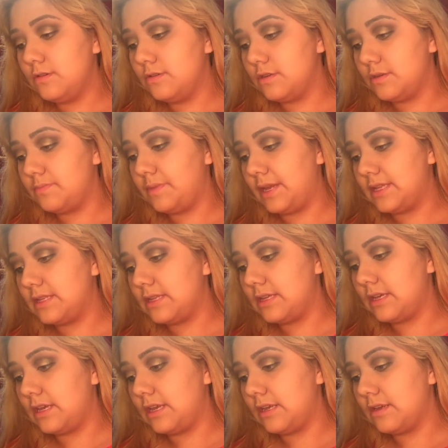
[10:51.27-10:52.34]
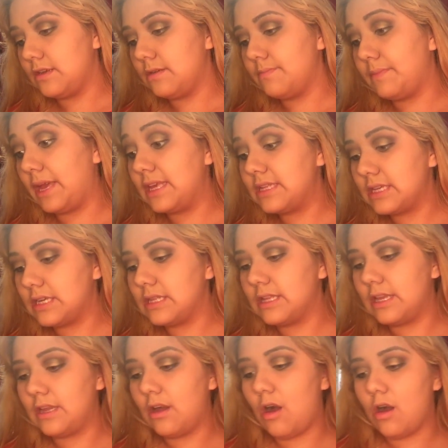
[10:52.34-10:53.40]
which basically
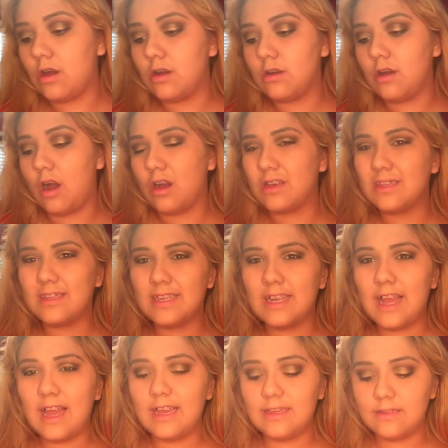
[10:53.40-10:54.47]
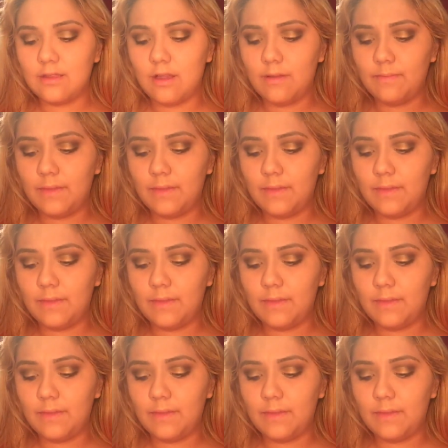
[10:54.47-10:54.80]
oxidized on